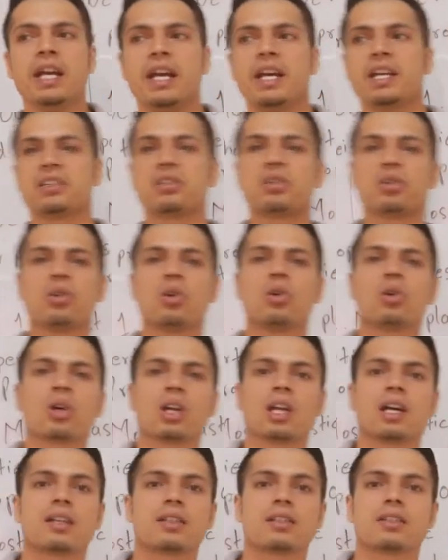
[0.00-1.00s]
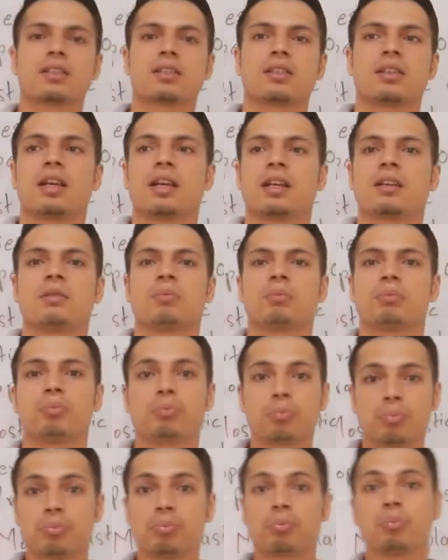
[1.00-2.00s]
as you know, glass
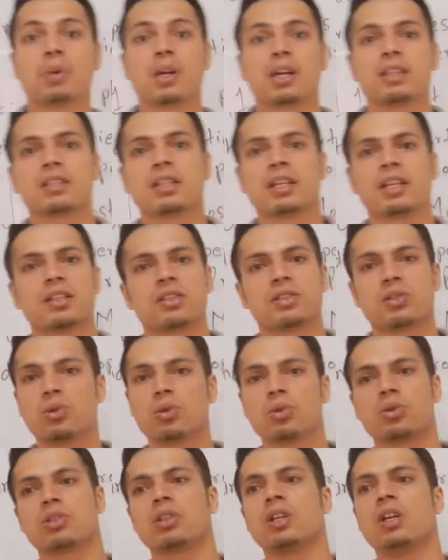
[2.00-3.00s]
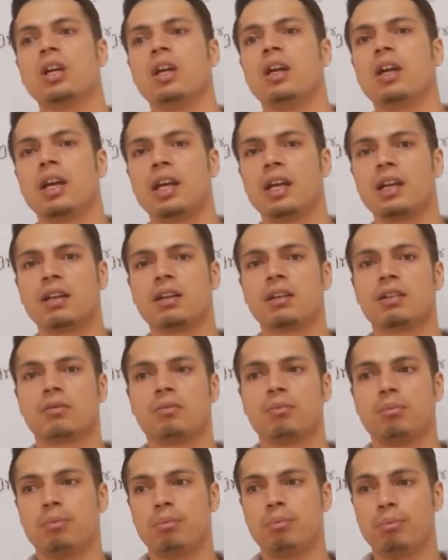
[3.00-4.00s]
and plastic is used
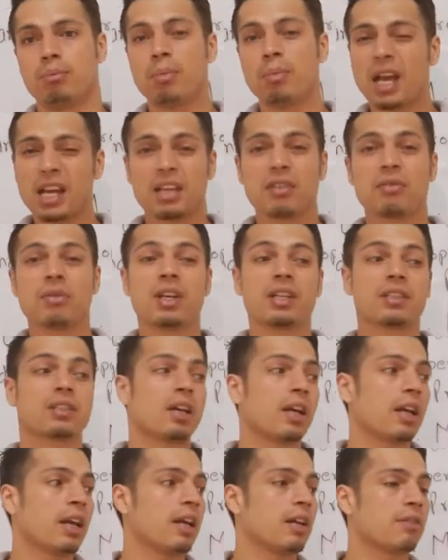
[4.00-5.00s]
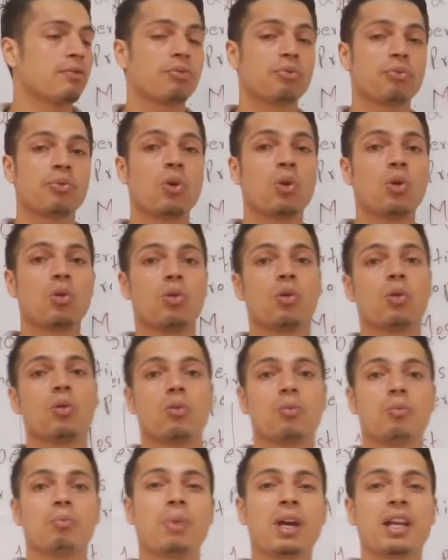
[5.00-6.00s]
in many ways and
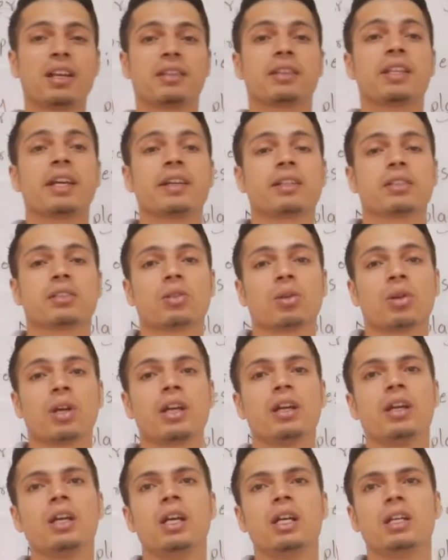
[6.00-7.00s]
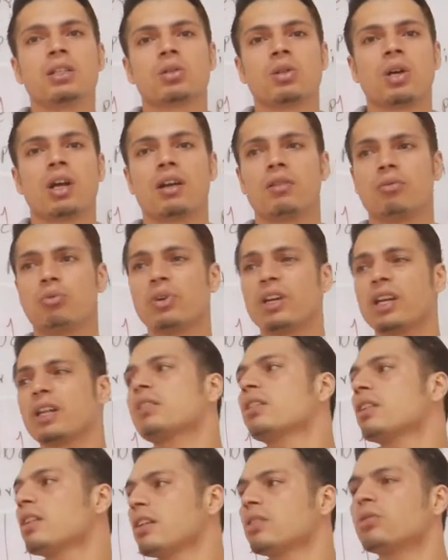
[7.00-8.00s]
for many things. Okay, so we are
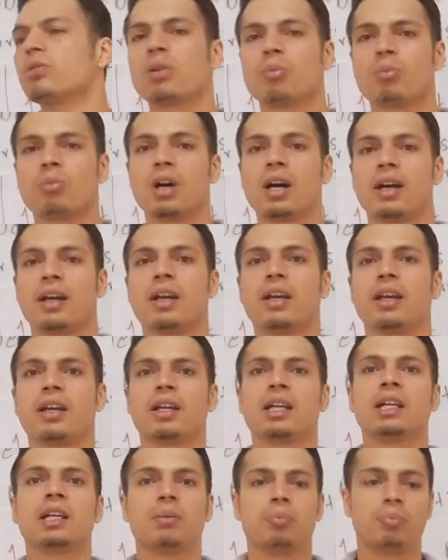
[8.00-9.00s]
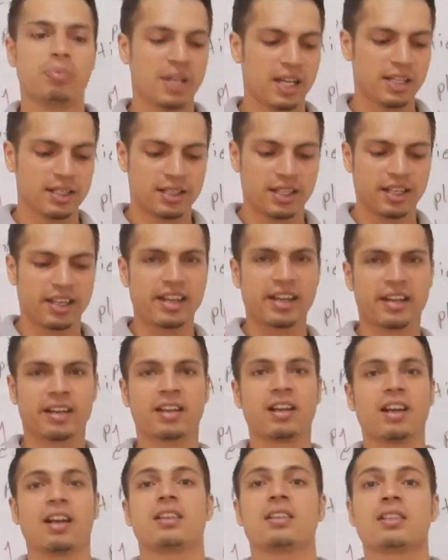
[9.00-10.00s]
surrounded by plastic and
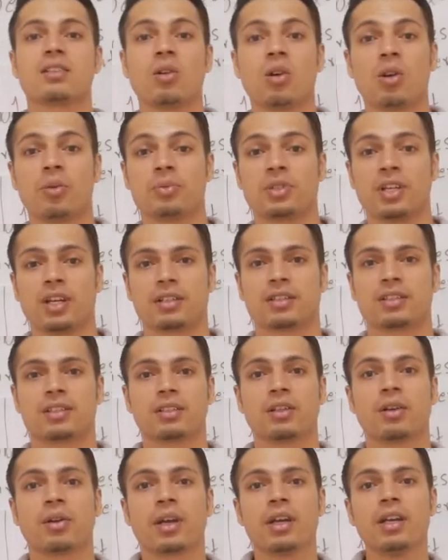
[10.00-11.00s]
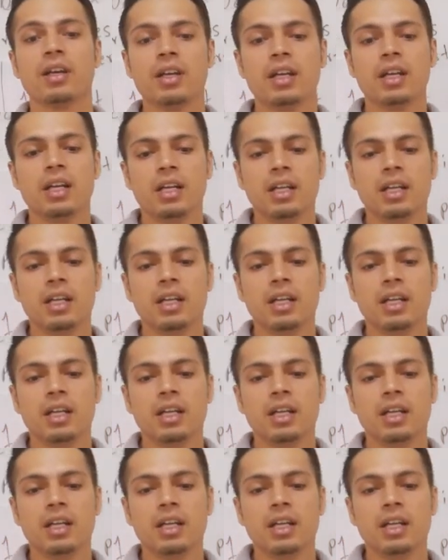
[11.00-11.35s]
glass objects. Okay,